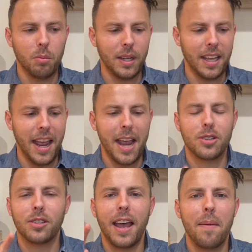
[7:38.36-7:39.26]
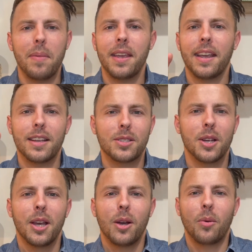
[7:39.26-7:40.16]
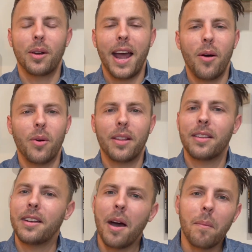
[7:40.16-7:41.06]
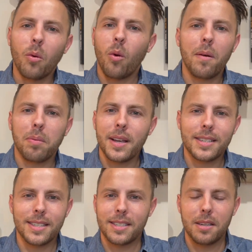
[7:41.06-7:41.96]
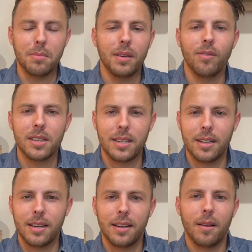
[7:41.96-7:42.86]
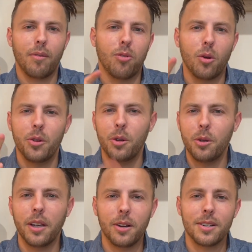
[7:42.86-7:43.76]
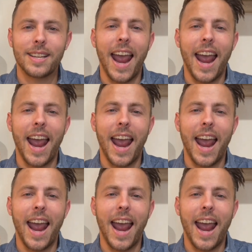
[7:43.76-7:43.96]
we can answer that being as we're now one of the #1 places to be visited for New Year's,